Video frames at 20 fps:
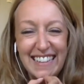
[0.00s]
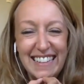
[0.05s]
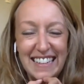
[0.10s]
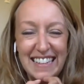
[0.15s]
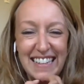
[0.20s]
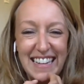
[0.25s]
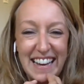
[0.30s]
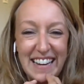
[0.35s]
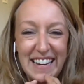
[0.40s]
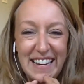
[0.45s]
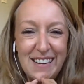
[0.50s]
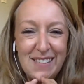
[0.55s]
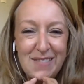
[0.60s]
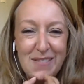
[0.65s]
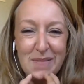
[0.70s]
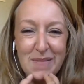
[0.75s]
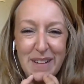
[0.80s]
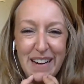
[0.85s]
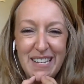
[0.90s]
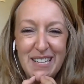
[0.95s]
get
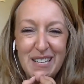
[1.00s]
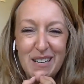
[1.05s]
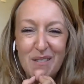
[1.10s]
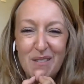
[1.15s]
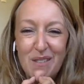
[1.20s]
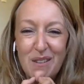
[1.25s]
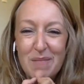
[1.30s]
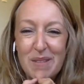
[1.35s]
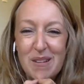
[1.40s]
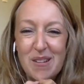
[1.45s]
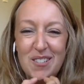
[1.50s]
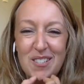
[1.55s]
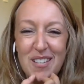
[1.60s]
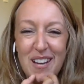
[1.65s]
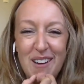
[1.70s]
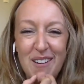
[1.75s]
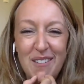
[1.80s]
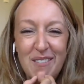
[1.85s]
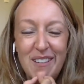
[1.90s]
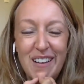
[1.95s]
information from
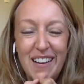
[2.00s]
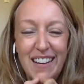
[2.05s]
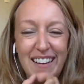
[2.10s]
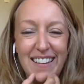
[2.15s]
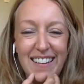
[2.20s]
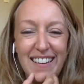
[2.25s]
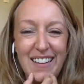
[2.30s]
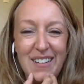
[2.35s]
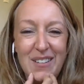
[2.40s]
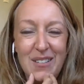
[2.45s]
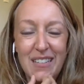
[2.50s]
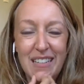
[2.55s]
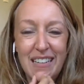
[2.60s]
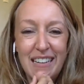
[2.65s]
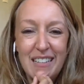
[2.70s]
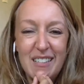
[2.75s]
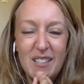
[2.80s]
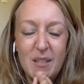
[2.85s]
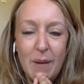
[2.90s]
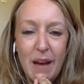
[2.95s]
yourself that you didn't
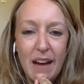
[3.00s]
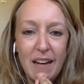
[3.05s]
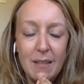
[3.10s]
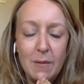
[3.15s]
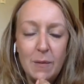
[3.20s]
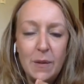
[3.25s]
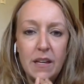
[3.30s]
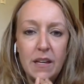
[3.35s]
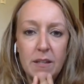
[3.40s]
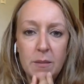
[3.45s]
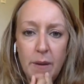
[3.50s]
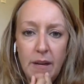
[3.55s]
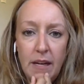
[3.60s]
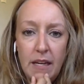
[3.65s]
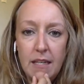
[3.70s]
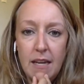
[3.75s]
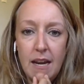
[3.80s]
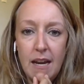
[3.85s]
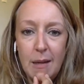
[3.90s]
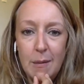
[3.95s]
expect, because many
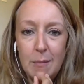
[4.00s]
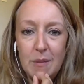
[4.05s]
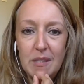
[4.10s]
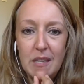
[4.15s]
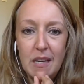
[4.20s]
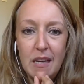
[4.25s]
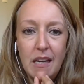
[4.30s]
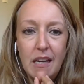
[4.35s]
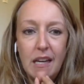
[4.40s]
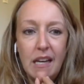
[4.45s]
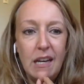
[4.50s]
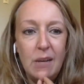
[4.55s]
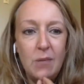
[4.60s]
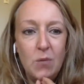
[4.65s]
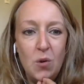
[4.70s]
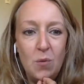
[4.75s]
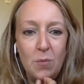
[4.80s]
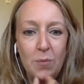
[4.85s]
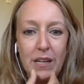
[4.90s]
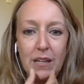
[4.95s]
times it
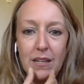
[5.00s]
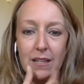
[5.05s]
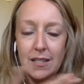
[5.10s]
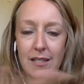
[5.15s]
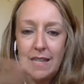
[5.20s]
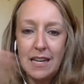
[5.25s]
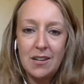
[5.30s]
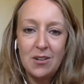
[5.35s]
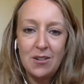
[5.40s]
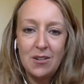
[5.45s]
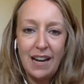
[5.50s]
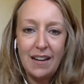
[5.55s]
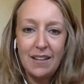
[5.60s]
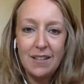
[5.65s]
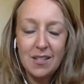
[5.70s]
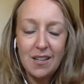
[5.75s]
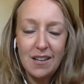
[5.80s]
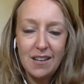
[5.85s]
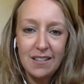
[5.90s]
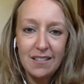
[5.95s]
won't be the standard
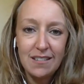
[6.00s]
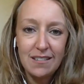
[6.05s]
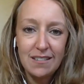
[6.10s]
answer.